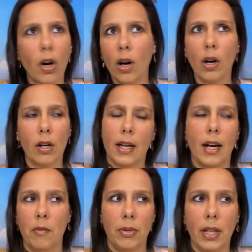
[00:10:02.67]
oh, I
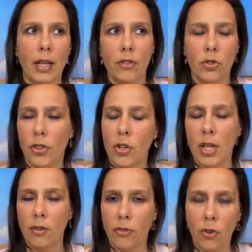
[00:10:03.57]
can't believe you're
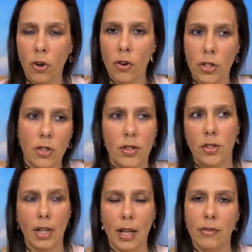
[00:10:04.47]
34 and you
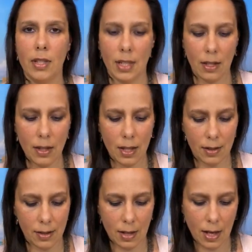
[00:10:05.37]
still haven't done
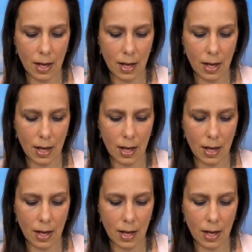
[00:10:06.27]
this.